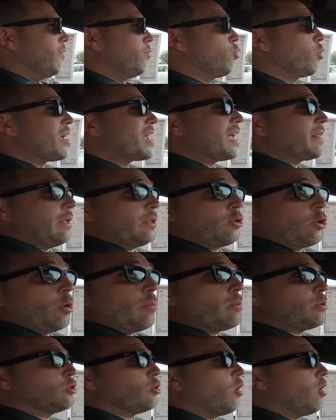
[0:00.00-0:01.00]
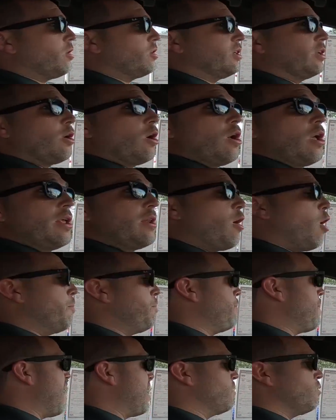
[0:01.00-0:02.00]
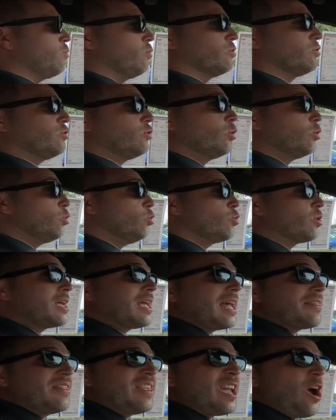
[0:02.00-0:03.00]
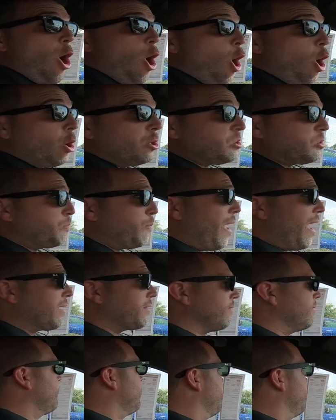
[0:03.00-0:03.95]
You can get the turbocharged in manual too. You can get the R-Spec.